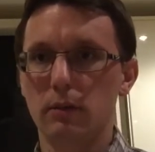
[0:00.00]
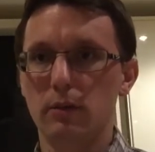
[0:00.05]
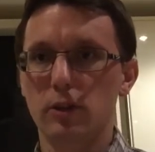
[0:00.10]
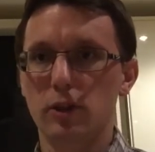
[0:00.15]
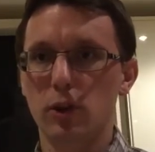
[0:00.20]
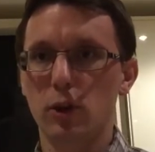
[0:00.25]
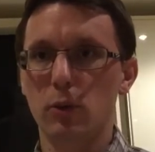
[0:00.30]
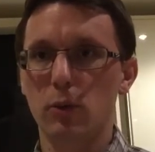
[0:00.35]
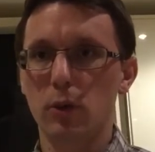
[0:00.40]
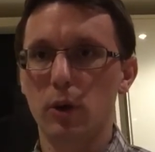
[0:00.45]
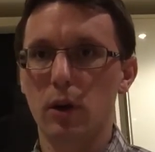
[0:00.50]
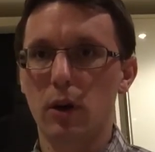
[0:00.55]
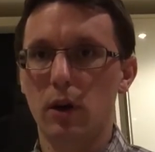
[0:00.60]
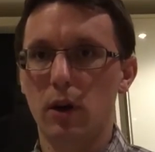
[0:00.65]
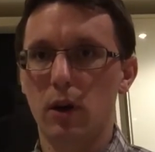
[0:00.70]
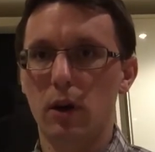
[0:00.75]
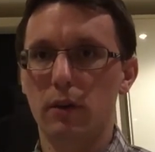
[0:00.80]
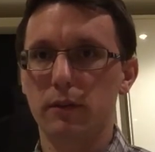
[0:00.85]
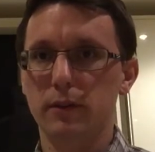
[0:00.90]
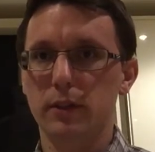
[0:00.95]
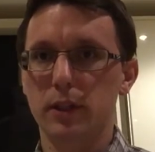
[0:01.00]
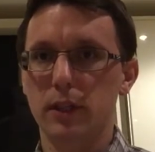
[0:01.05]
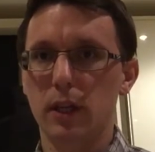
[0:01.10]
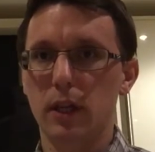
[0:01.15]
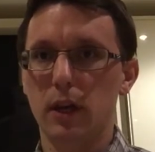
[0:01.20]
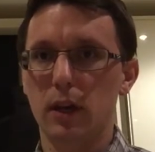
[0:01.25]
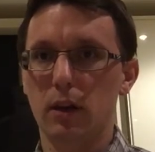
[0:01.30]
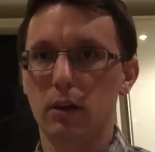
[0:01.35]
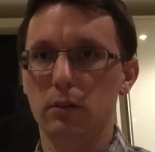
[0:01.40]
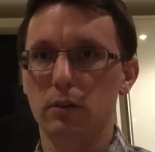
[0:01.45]
2.5
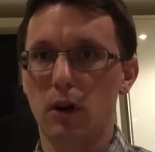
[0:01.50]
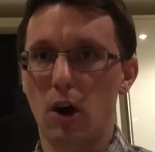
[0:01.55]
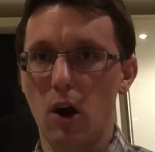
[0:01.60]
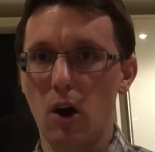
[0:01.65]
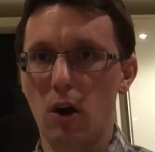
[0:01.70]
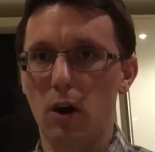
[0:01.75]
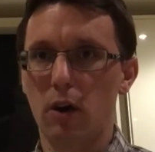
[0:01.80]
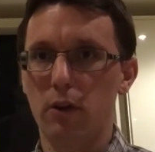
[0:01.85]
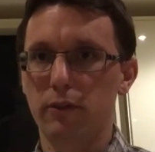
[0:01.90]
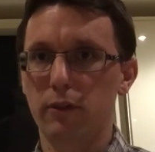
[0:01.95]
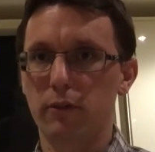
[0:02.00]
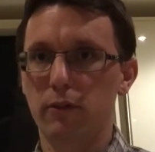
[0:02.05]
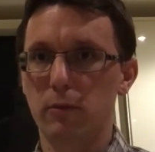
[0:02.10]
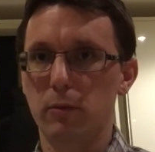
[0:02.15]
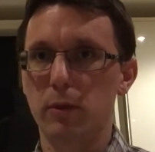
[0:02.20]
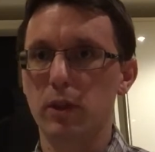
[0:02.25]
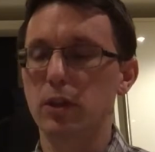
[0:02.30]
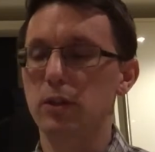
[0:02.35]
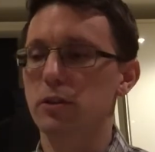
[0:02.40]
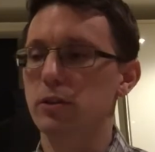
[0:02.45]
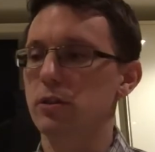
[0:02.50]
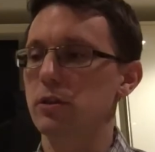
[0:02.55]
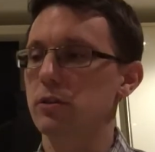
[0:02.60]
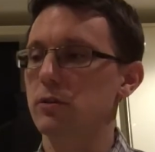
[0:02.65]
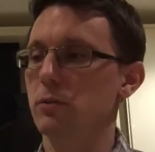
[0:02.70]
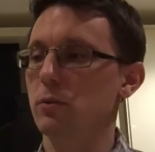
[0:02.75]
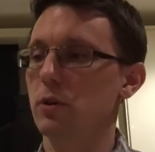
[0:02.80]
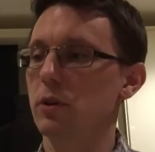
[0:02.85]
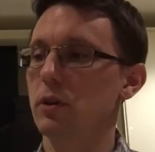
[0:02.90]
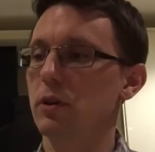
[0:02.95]
CL, half of a miniature's
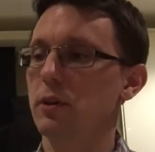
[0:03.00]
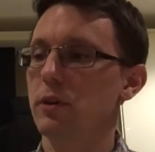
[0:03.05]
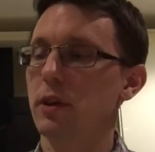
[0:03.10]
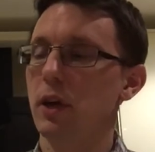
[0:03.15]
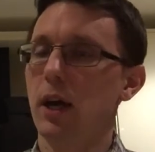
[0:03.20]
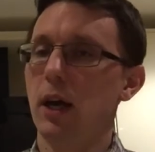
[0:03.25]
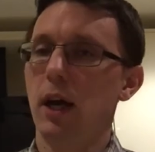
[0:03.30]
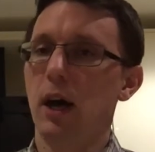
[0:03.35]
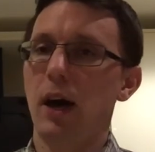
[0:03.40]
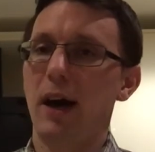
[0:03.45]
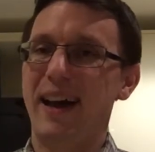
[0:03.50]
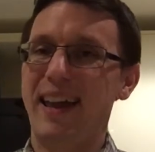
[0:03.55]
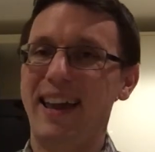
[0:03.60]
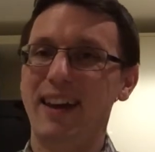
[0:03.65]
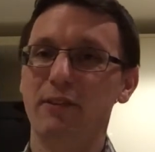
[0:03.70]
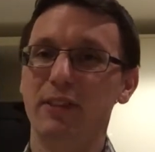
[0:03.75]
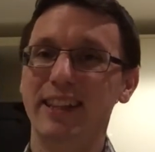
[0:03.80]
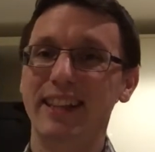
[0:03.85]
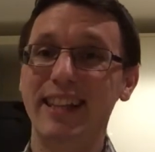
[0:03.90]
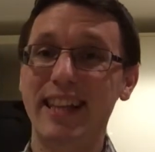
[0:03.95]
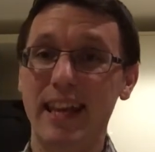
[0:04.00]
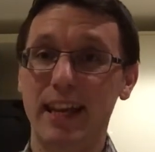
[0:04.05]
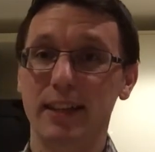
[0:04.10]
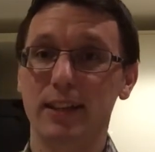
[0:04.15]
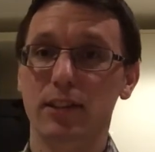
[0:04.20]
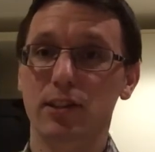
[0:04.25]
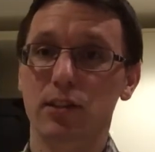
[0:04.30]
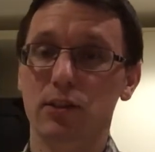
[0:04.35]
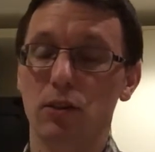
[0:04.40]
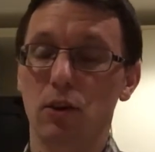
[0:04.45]
worth. I have a
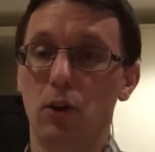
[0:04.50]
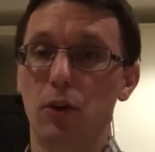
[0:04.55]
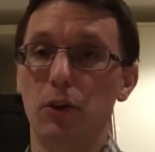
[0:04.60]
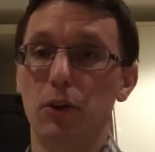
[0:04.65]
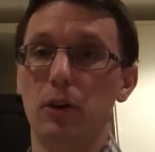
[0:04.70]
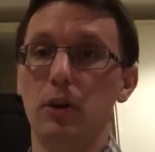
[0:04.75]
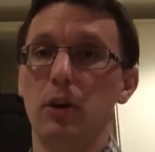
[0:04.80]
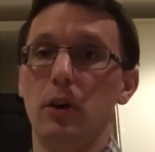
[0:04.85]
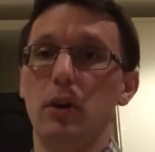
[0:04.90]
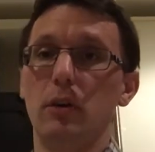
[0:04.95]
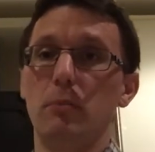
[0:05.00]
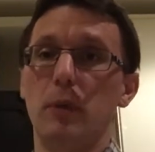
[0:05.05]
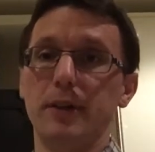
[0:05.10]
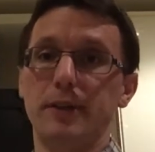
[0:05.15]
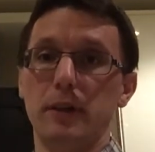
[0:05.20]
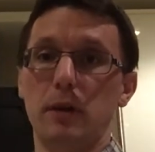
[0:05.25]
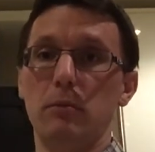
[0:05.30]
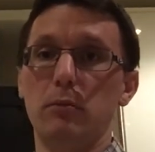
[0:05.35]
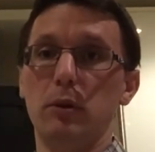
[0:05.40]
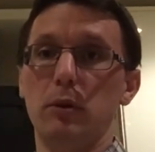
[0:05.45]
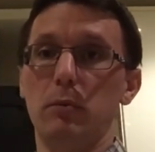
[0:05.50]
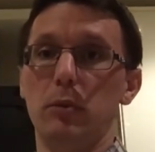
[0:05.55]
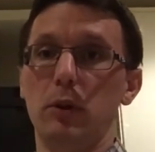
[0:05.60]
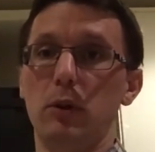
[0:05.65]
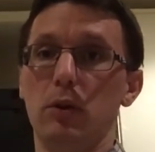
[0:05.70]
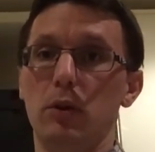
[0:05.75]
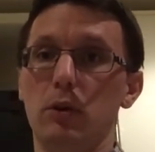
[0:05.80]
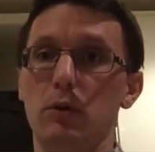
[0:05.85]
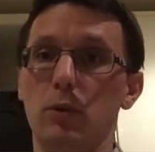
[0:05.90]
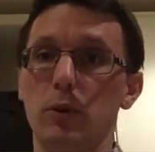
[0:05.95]
list on my Tumblr
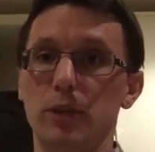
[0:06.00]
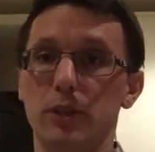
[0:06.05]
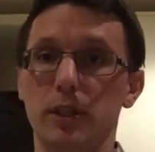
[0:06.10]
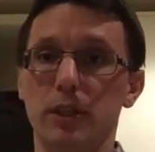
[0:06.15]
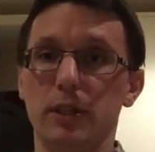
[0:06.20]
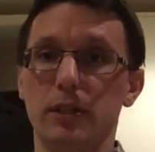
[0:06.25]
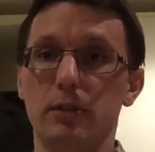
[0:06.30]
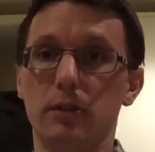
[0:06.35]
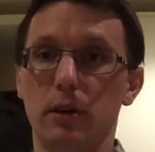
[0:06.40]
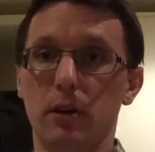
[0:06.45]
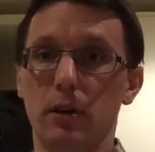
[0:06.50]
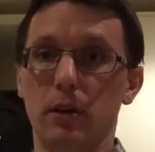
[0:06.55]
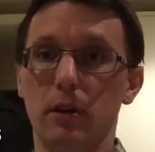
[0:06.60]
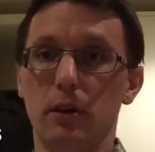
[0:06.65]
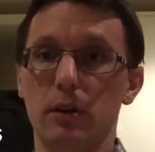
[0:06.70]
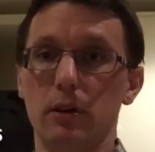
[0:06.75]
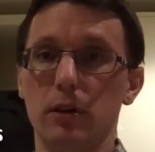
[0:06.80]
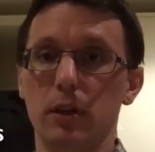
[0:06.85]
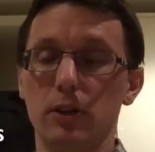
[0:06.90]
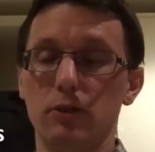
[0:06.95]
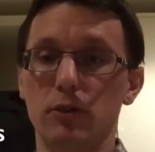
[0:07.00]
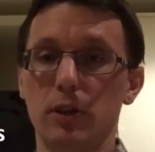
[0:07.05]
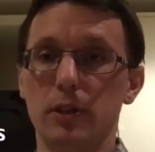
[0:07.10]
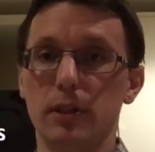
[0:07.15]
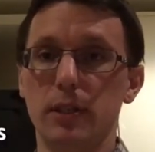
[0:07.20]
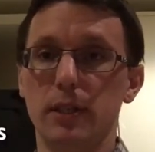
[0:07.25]
blog, which is, the address